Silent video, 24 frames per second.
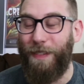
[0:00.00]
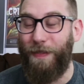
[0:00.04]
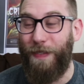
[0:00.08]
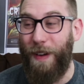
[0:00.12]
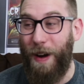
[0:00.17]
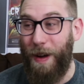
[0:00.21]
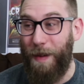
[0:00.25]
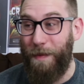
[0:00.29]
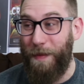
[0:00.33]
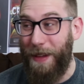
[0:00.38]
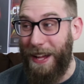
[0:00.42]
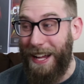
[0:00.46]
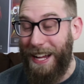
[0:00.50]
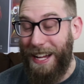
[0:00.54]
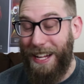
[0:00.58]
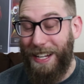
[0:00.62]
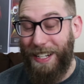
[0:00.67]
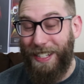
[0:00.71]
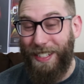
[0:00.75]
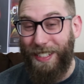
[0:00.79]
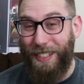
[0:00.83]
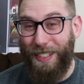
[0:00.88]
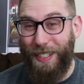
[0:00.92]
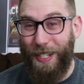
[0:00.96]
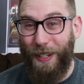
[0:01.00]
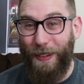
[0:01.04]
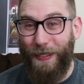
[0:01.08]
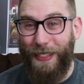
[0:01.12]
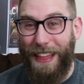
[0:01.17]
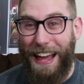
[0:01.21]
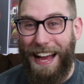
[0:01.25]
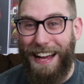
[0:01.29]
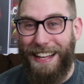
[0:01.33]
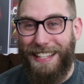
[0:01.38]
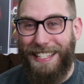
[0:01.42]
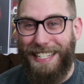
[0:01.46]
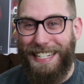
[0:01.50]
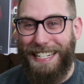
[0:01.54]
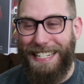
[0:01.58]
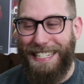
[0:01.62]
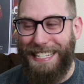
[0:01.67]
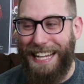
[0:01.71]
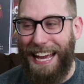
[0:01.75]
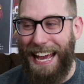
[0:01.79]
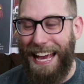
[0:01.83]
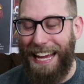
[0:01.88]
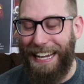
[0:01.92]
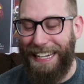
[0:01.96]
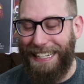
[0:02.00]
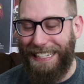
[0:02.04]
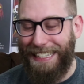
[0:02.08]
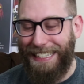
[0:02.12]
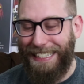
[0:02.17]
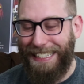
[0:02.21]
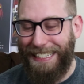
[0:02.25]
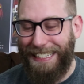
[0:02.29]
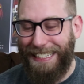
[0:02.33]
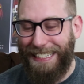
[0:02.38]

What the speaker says: from 2010